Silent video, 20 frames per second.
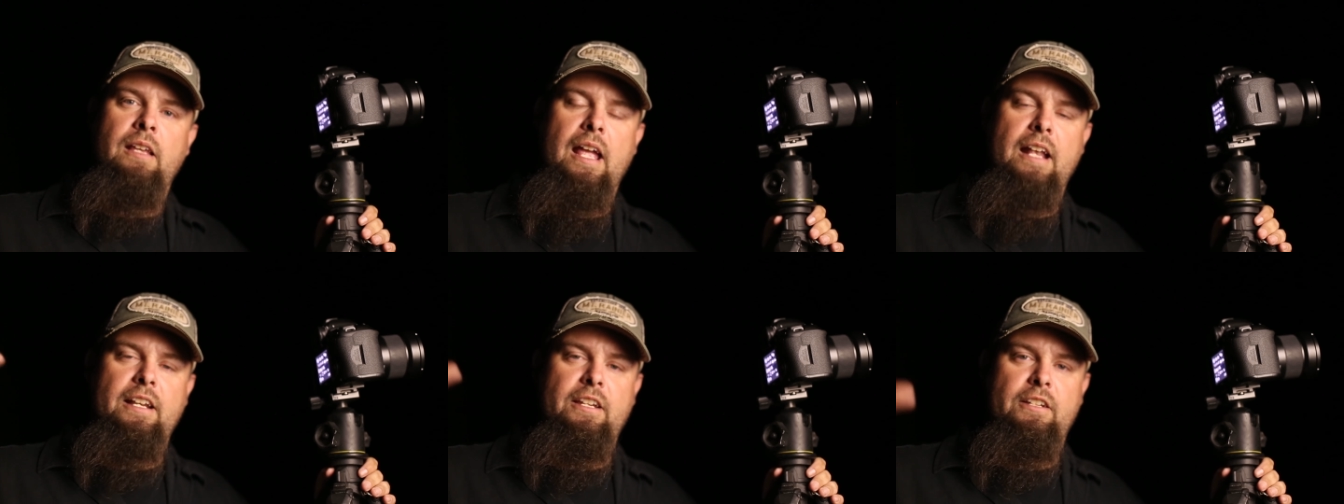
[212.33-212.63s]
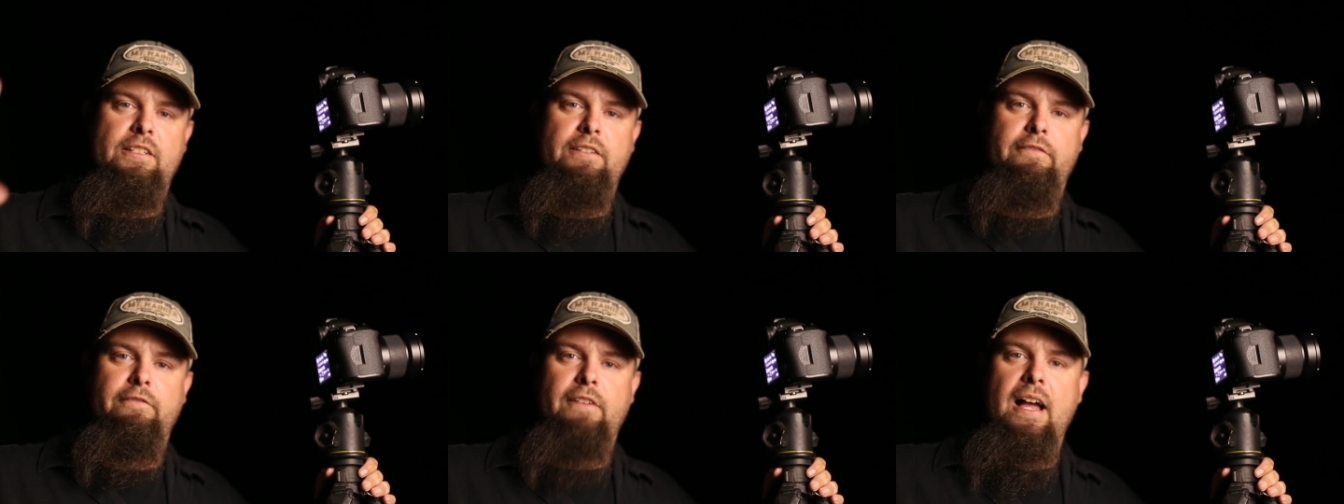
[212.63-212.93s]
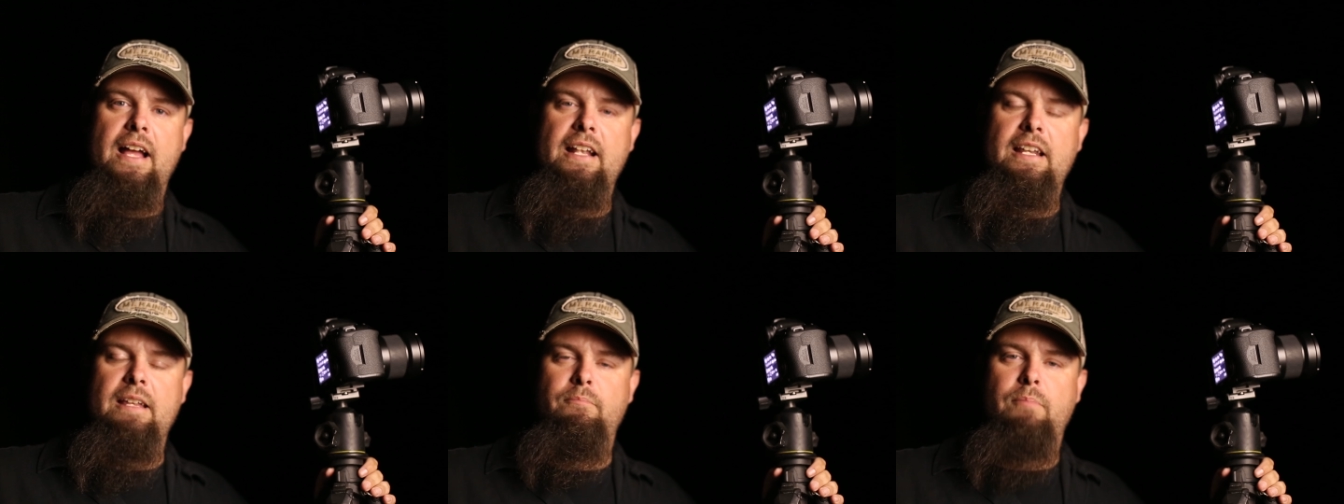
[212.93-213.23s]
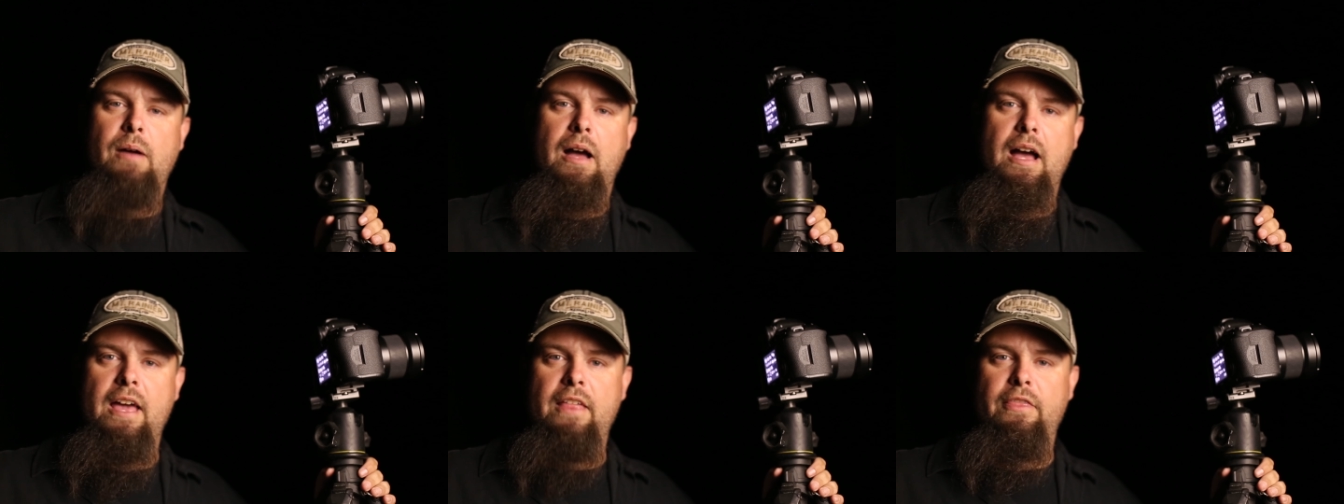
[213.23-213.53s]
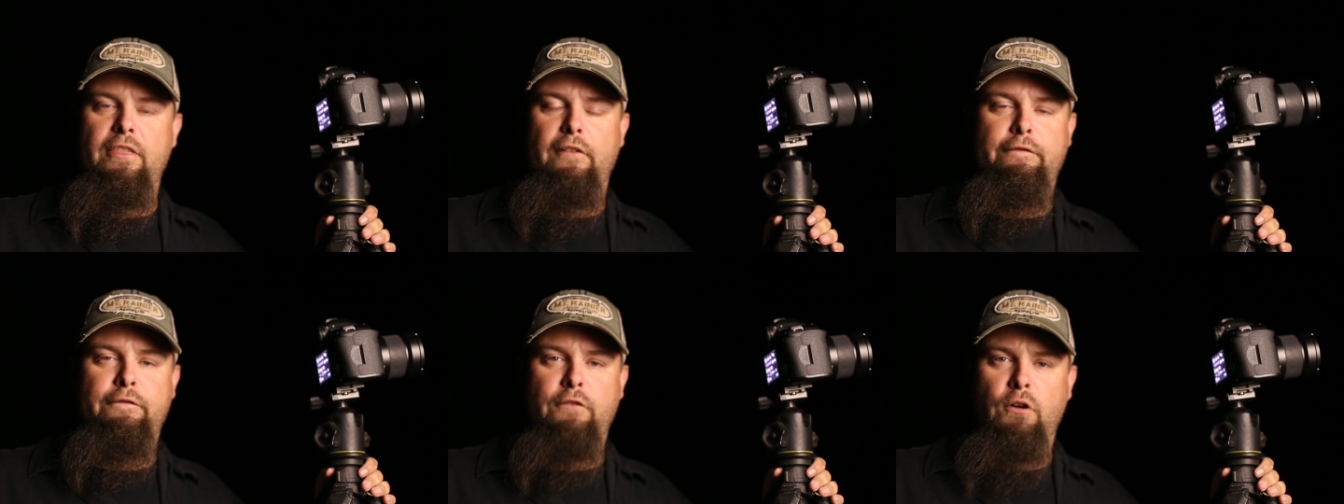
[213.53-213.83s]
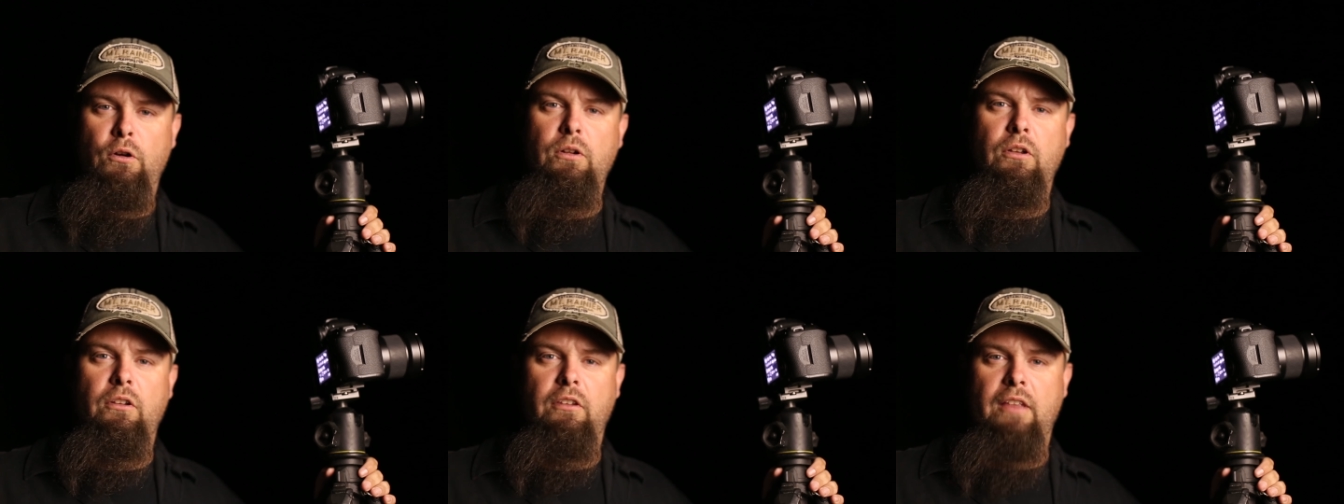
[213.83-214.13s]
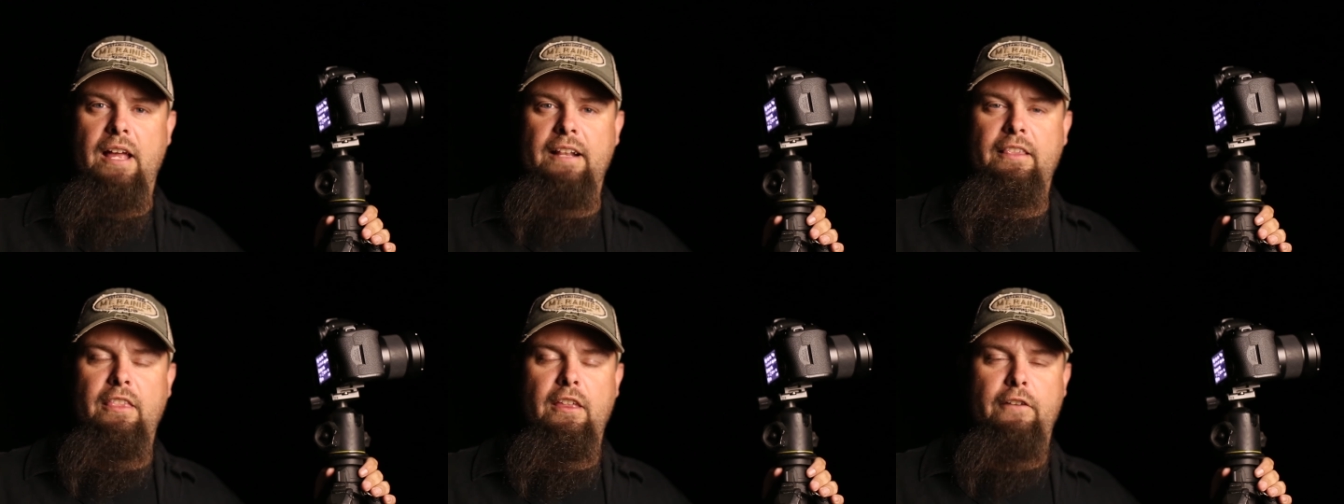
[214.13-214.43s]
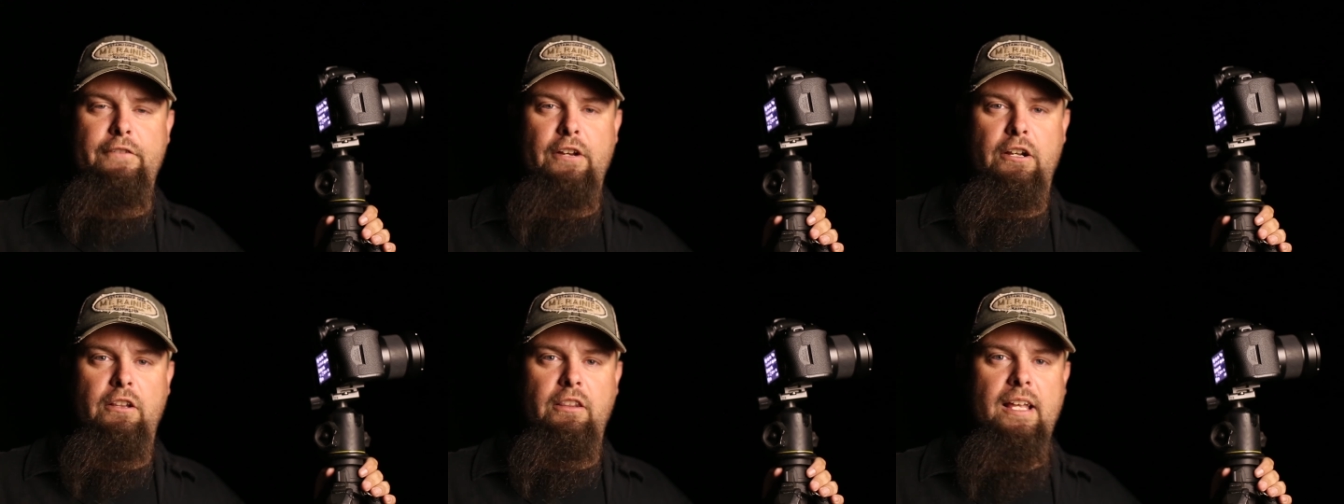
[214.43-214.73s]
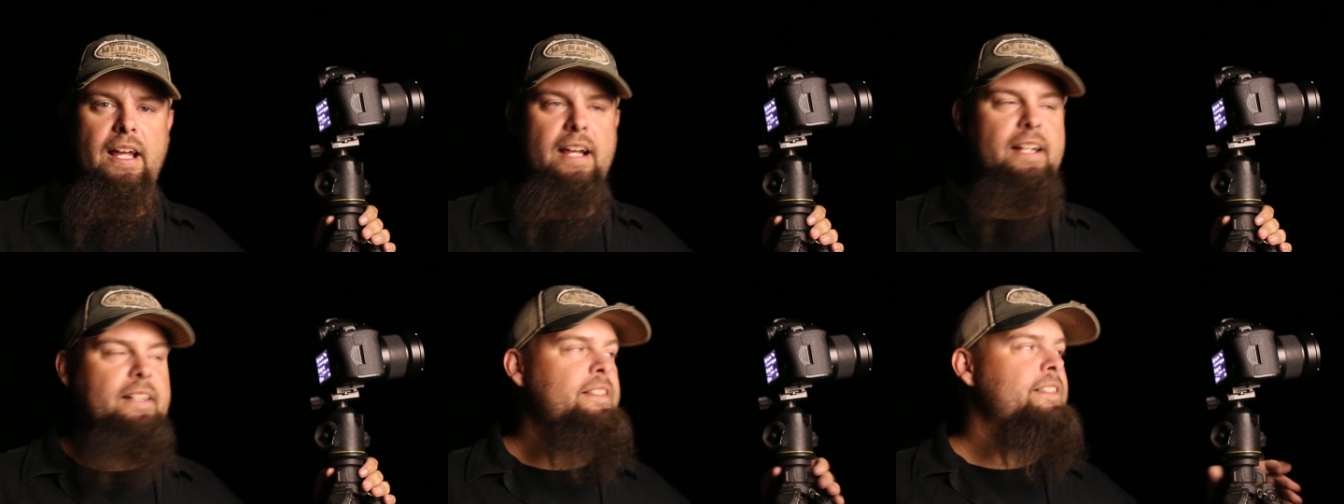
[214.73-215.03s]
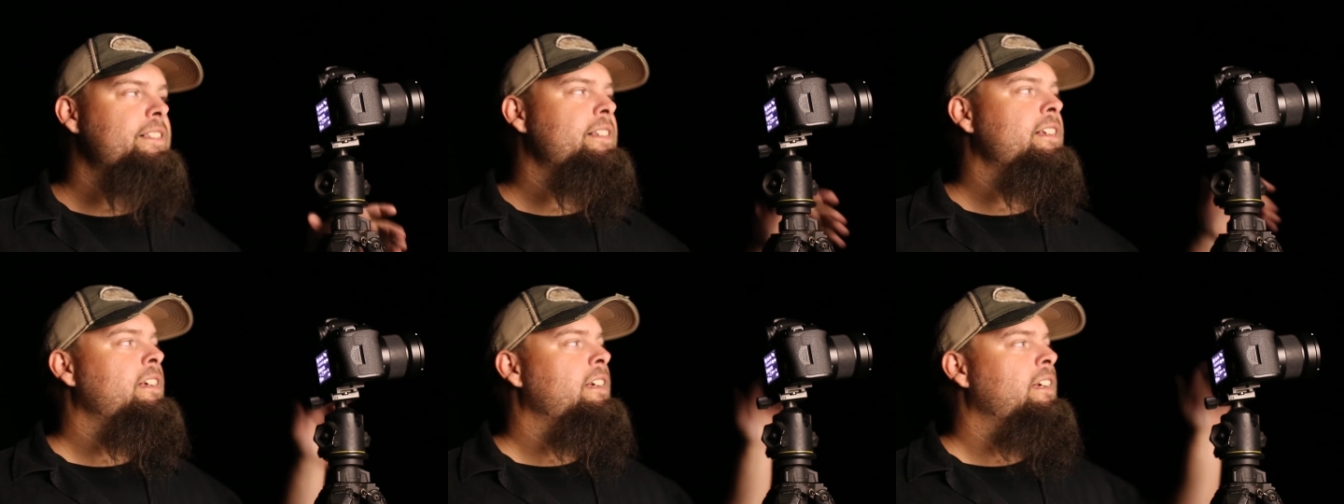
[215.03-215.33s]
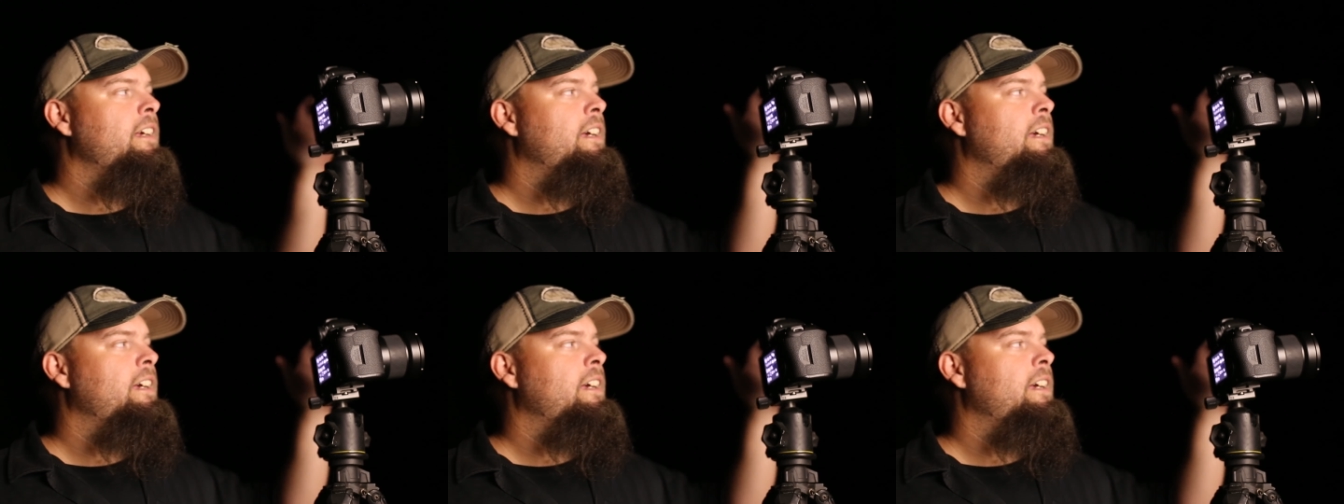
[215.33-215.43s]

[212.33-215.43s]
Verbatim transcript: and you divide it by the focal length of your lens.